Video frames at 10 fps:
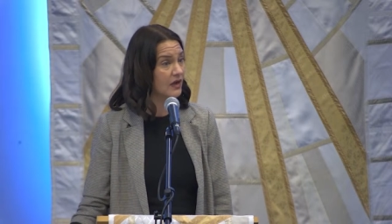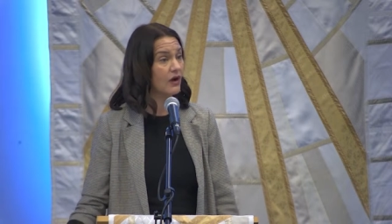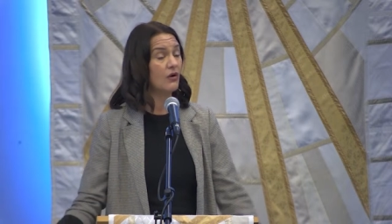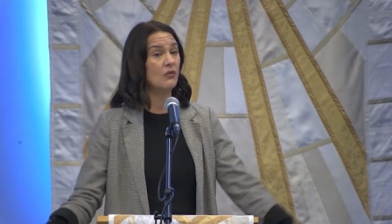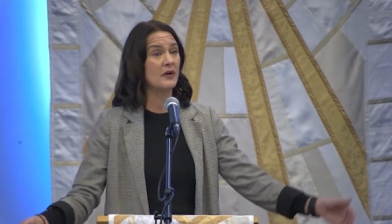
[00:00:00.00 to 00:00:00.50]

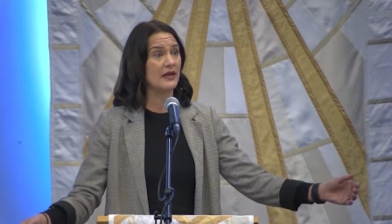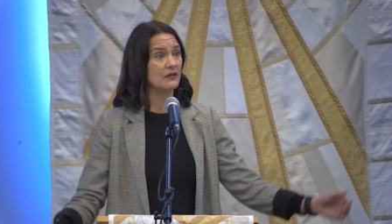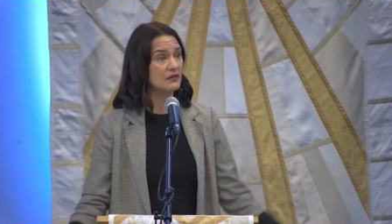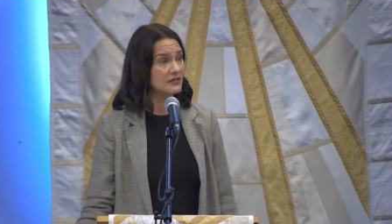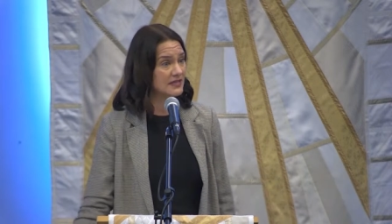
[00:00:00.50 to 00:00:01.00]
Oh my
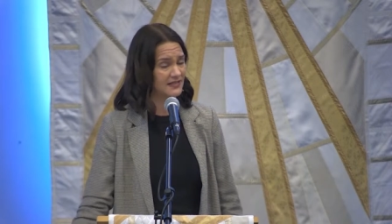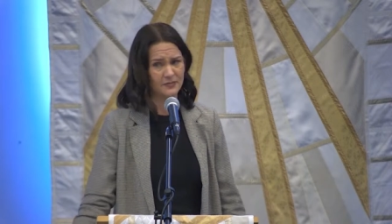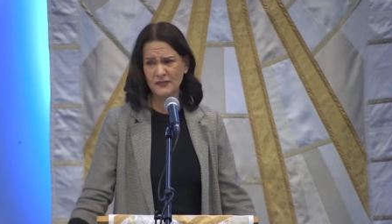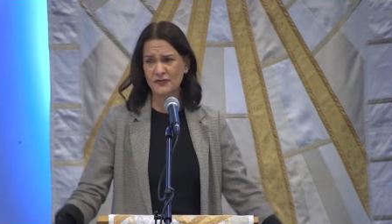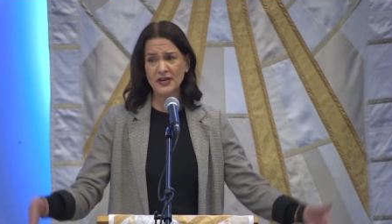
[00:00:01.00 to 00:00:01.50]
goodness. I
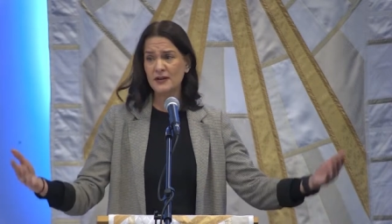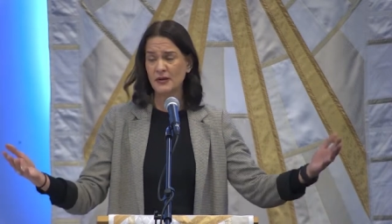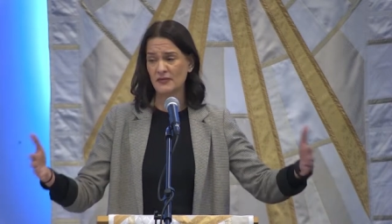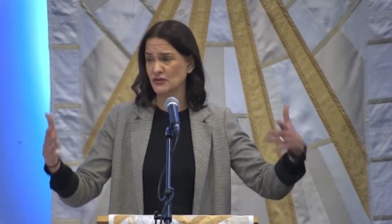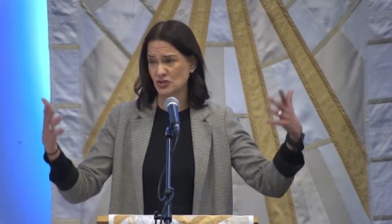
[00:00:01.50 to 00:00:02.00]
mean, forget
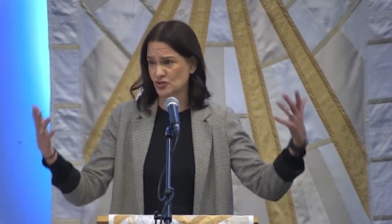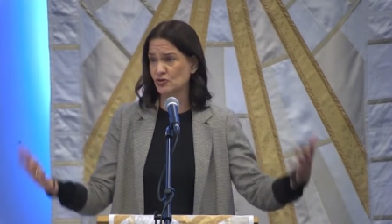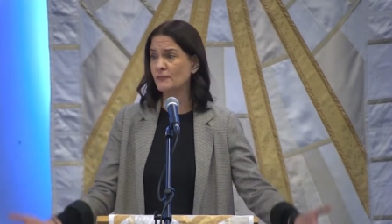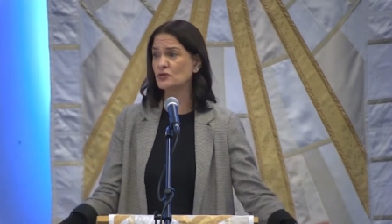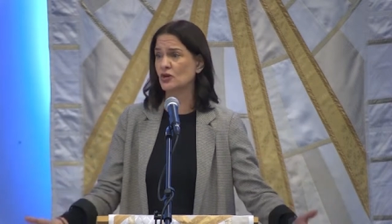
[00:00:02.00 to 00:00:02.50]
about even just
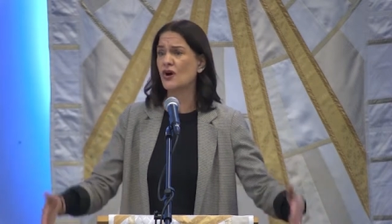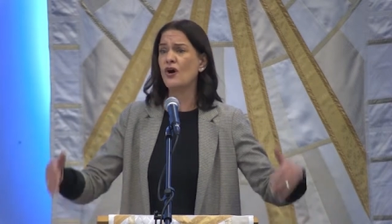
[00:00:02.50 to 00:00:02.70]
scripture,